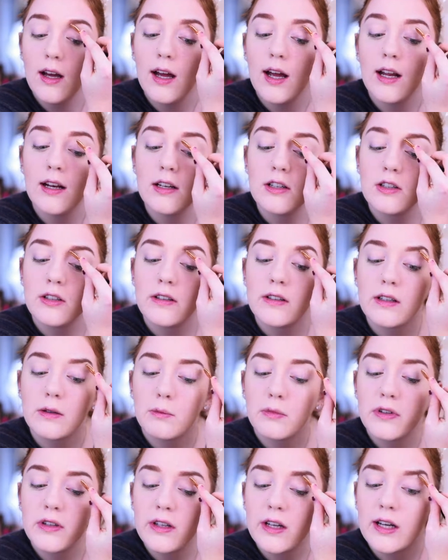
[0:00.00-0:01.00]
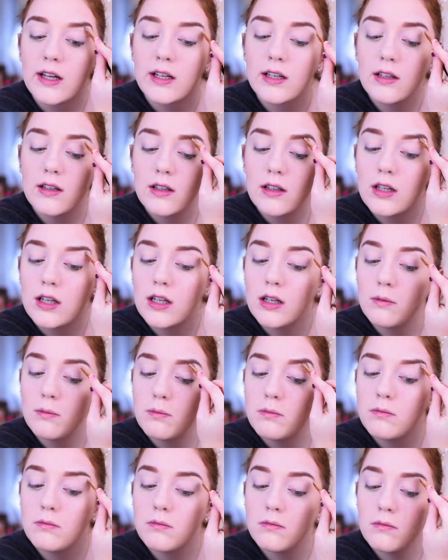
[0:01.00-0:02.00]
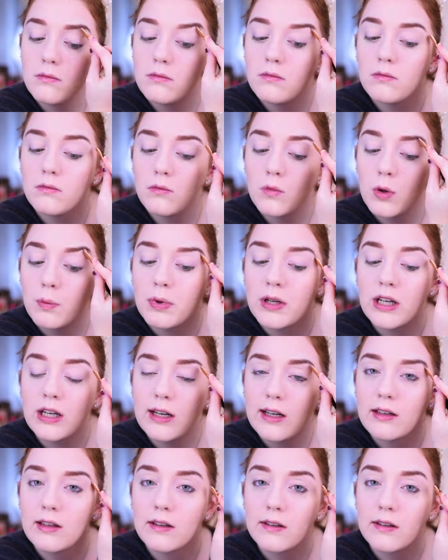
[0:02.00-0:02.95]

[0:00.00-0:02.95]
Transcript: and it just seems to, like keep repeating